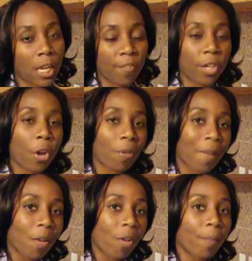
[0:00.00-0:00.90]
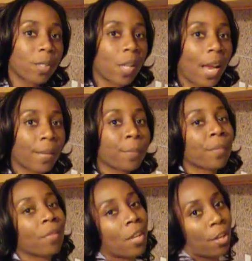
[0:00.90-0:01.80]
if you go to my website,
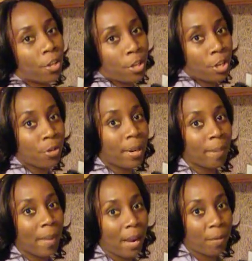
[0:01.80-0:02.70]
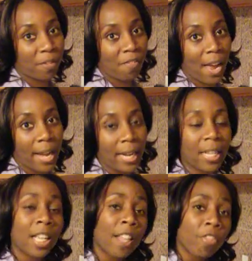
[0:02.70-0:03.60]
you can be able to find it.
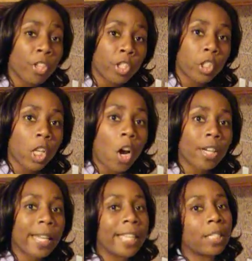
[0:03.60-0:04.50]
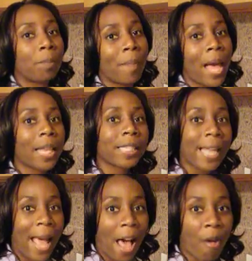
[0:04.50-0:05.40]
The salt is
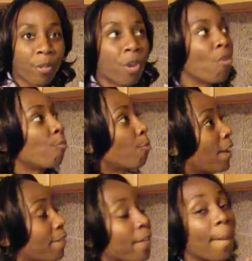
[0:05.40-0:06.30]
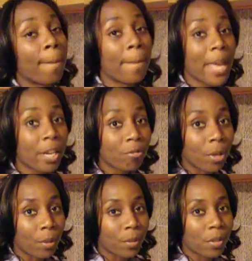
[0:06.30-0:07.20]
balanced out with
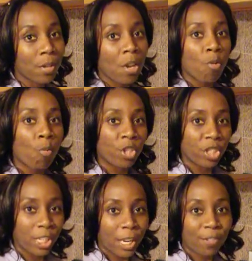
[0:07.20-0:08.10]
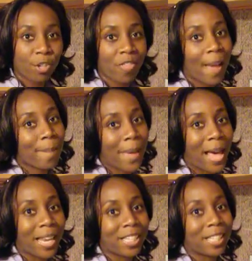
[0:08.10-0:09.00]
minerals, which gives you that
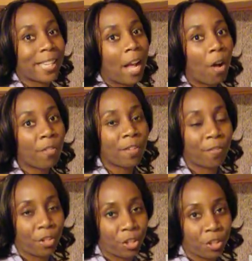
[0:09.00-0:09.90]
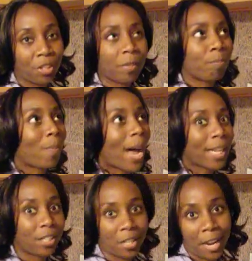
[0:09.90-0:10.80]
balance that's healthy for your
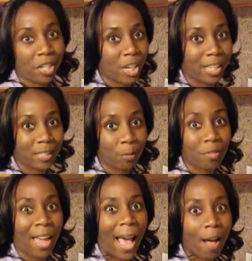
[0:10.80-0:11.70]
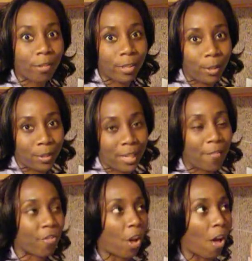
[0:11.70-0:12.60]
body to digest without
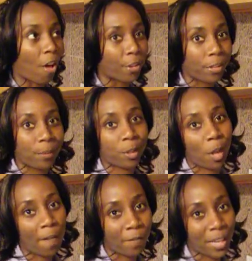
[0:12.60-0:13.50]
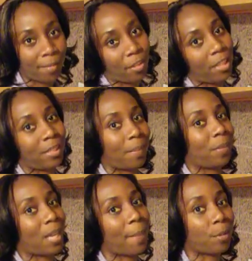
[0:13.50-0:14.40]
losing the awesome salt flavor that
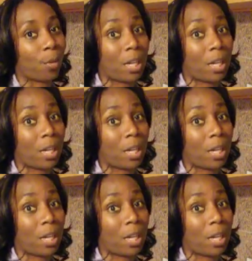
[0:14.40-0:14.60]
sometimes we